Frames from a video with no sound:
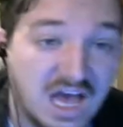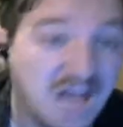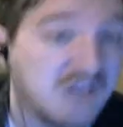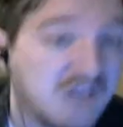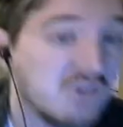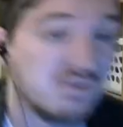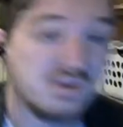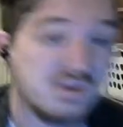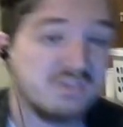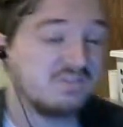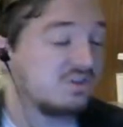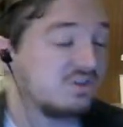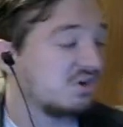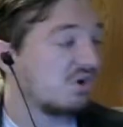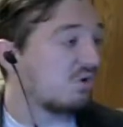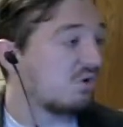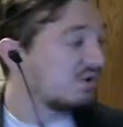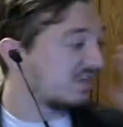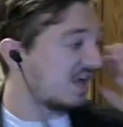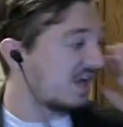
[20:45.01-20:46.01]
I don't even know
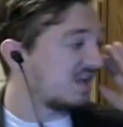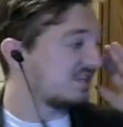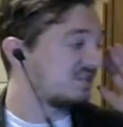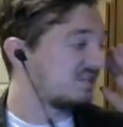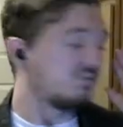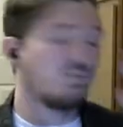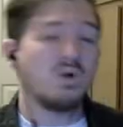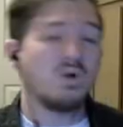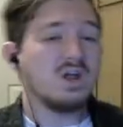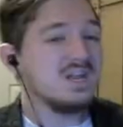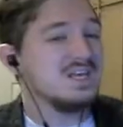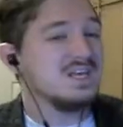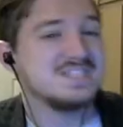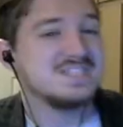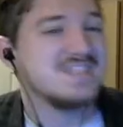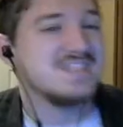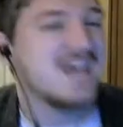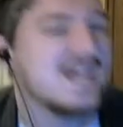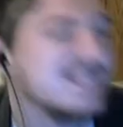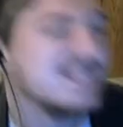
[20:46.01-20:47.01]
what that's... What is
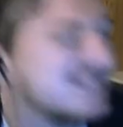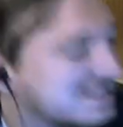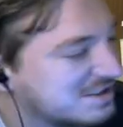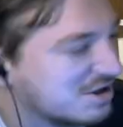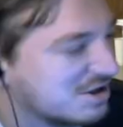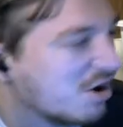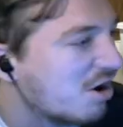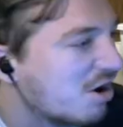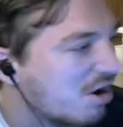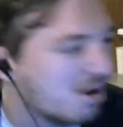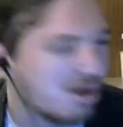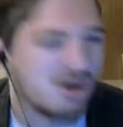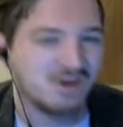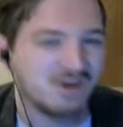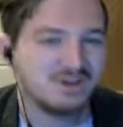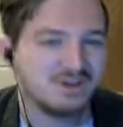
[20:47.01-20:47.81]
that song?